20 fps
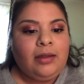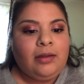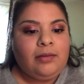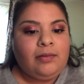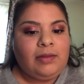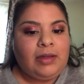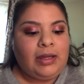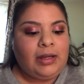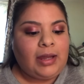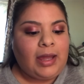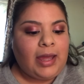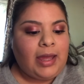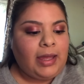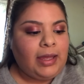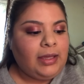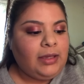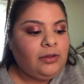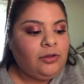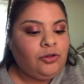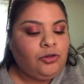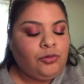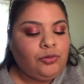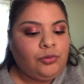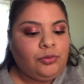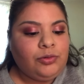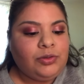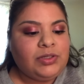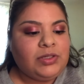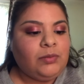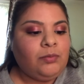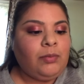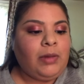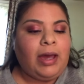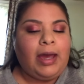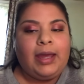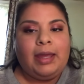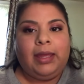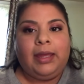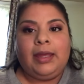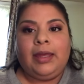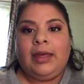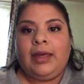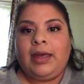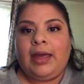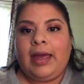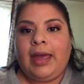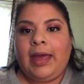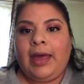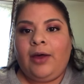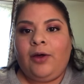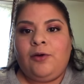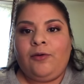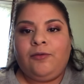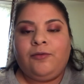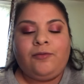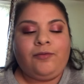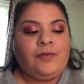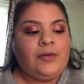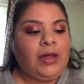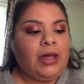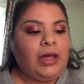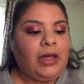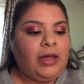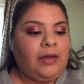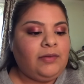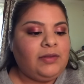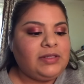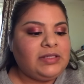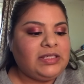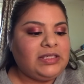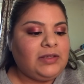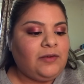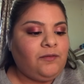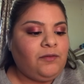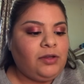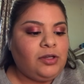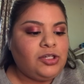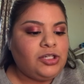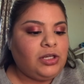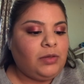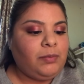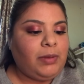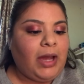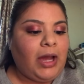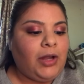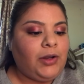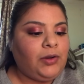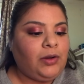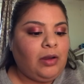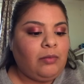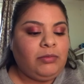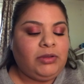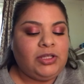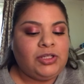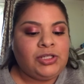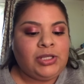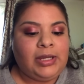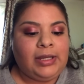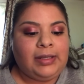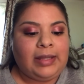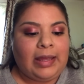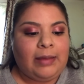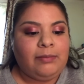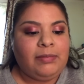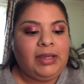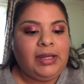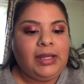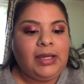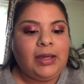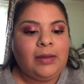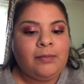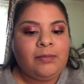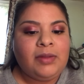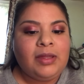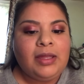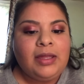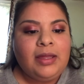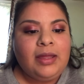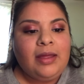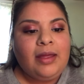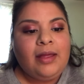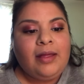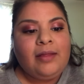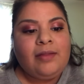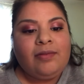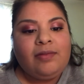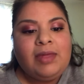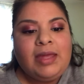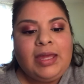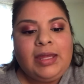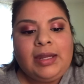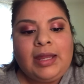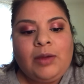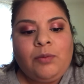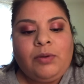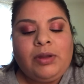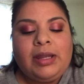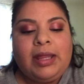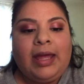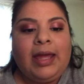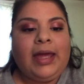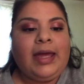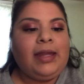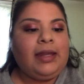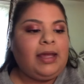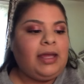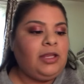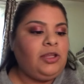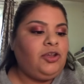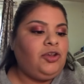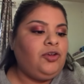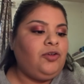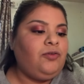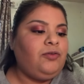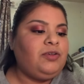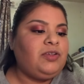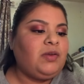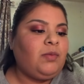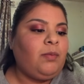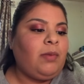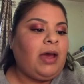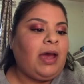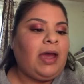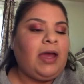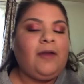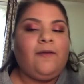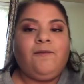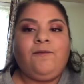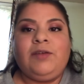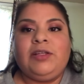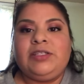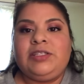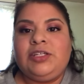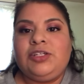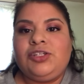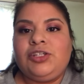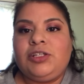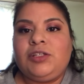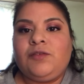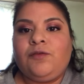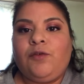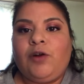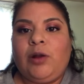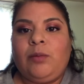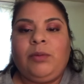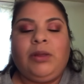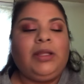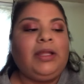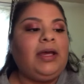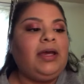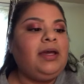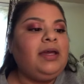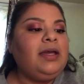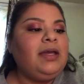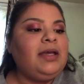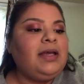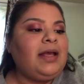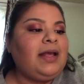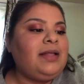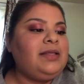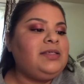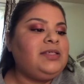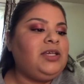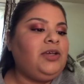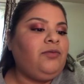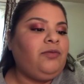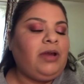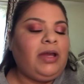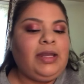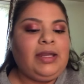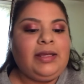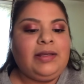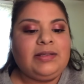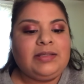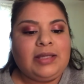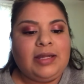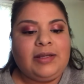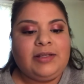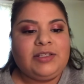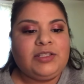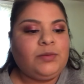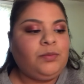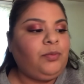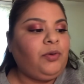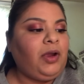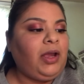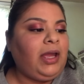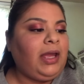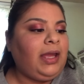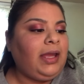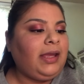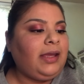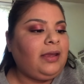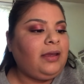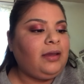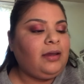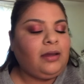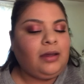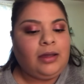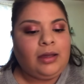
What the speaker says: Then I used my e.l.f. This is a finishing powder. I'm in the shade light medium. Then I went ahead and used my Physicians Formula Instant Ready setting spray.